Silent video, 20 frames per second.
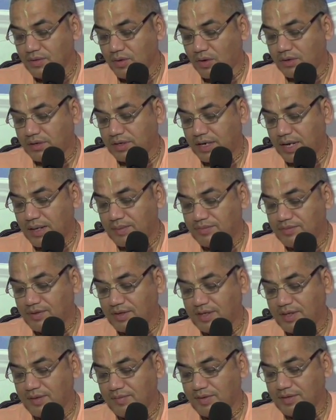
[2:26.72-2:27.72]
Daughter named
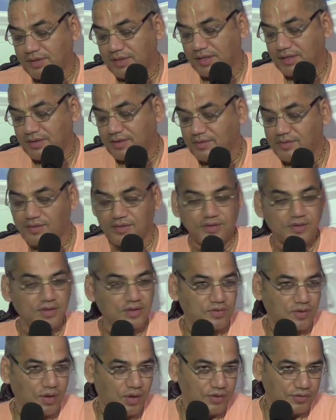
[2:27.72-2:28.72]
Satyavati.
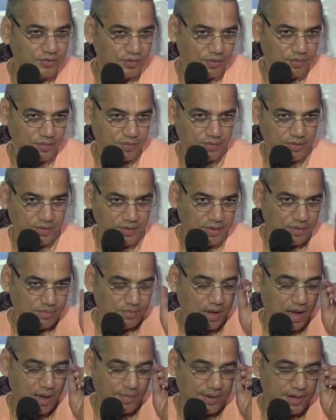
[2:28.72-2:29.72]
This also,
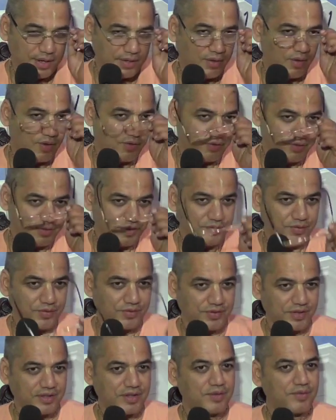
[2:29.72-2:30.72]
Mahabharata also
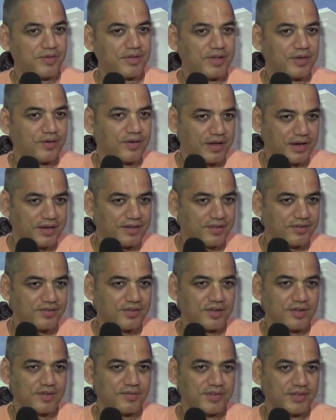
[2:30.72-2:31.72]
was Satyavati, no? Ananda
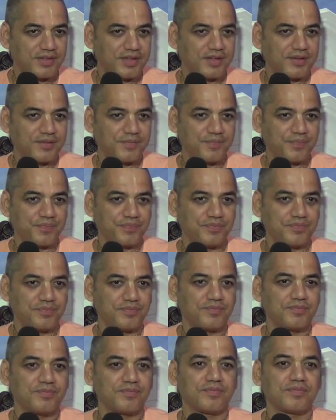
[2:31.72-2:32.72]
Satyavati,
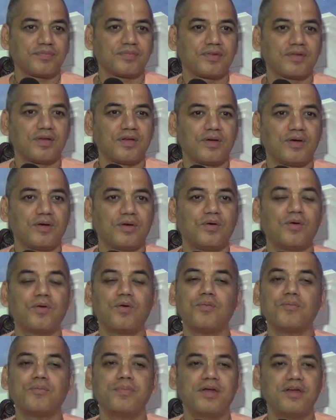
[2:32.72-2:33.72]

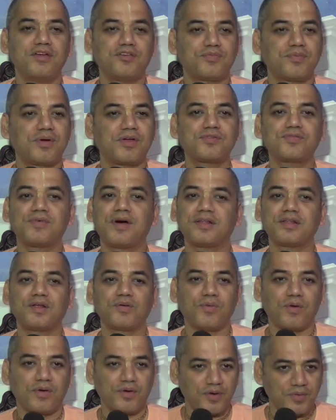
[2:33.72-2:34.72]
whom Bhishma's father
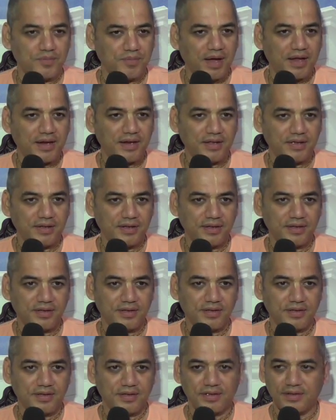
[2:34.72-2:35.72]
wanted to marry.
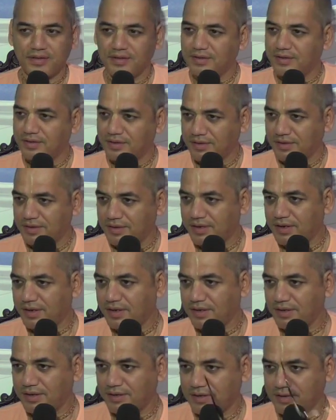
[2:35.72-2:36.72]

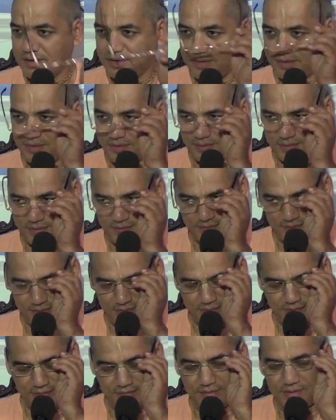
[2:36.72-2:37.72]
Correct?
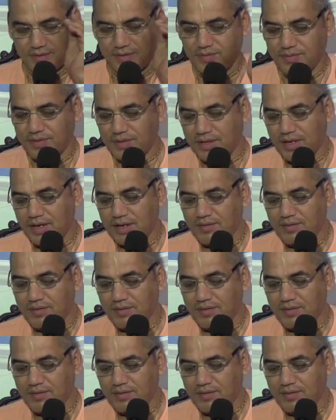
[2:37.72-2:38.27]
Satyavati.